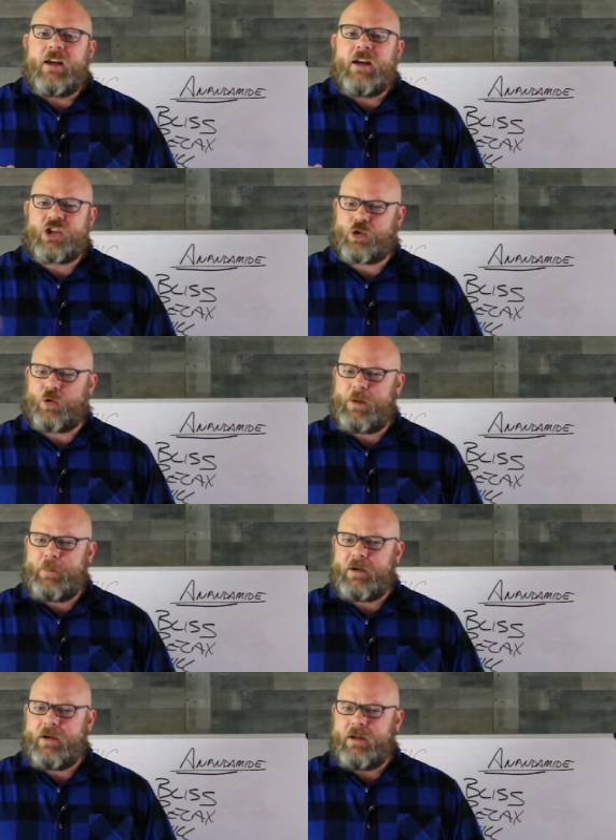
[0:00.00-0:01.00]

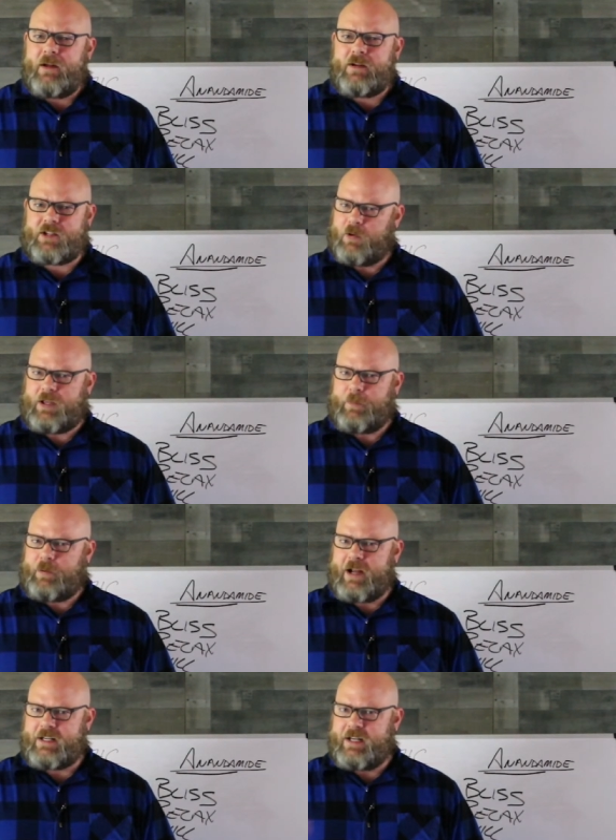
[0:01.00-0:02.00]
shrimp don't get
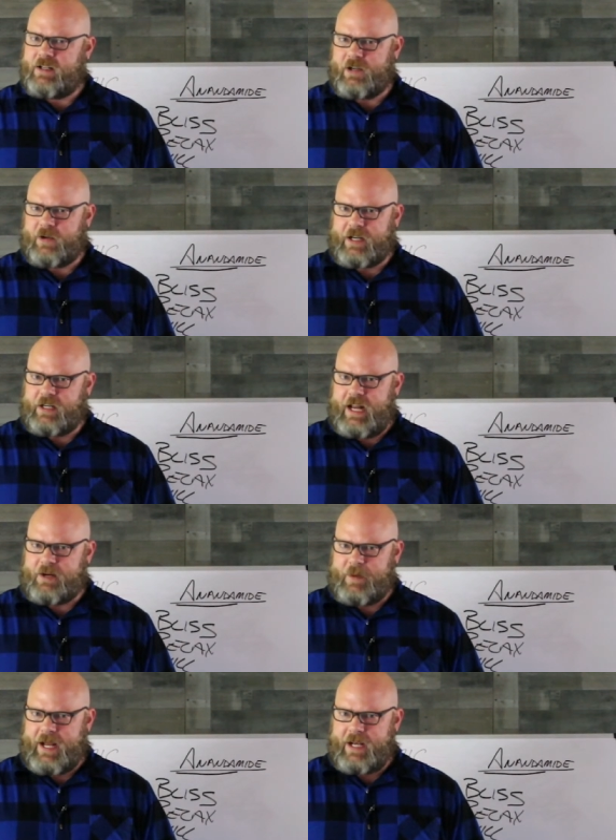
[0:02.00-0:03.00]
pregnant and don't get
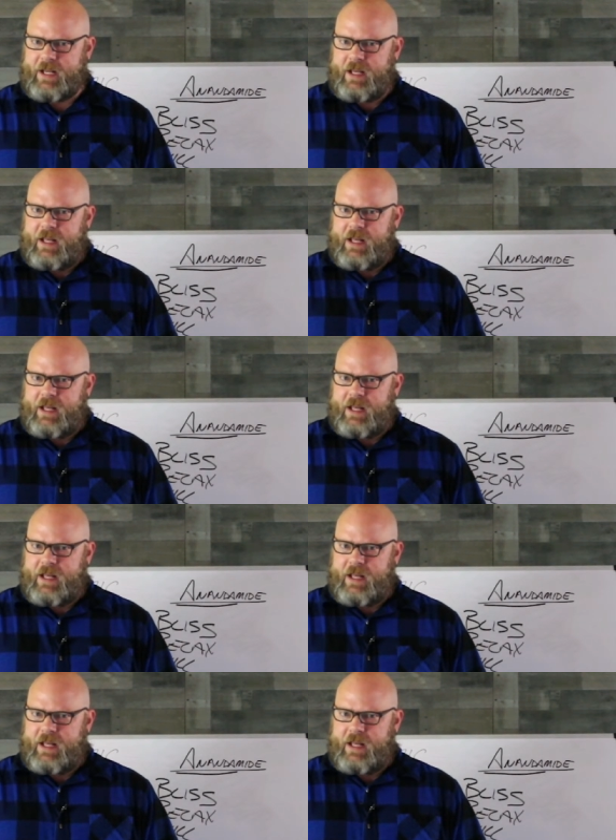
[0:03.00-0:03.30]
anandamide.